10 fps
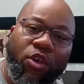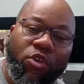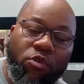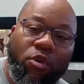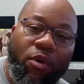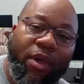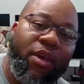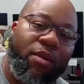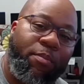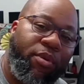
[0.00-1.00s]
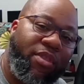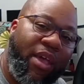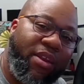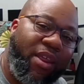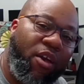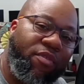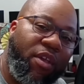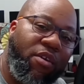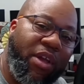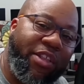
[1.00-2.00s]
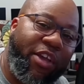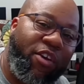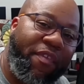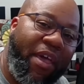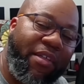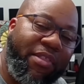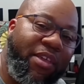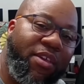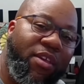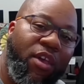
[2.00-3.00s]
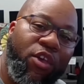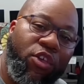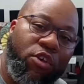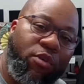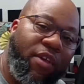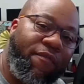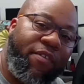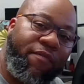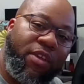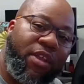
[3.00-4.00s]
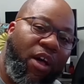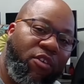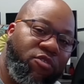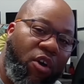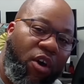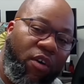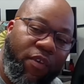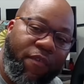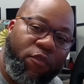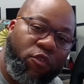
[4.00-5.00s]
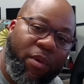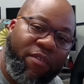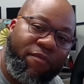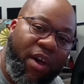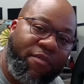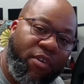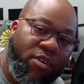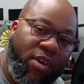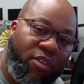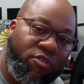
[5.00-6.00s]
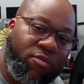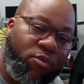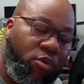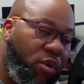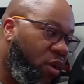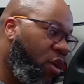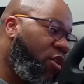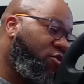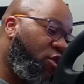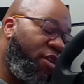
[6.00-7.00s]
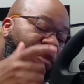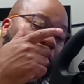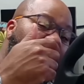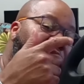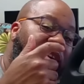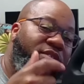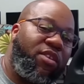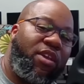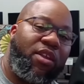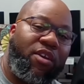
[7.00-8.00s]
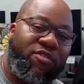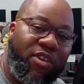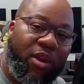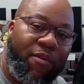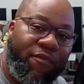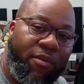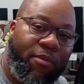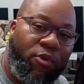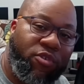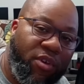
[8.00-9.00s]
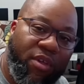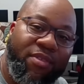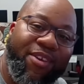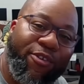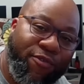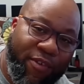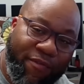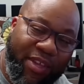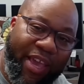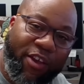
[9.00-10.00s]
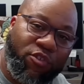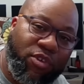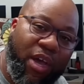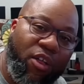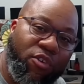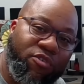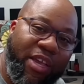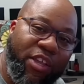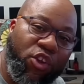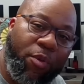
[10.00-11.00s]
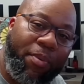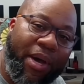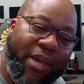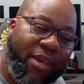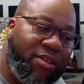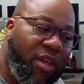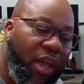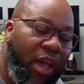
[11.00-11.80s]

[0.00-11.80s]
You go ahead and put that down there and click on that link. You'll get $50 off if you spend $500 or more. So if you're looking to get a setup from Moza, there's $50 extra in your pocket.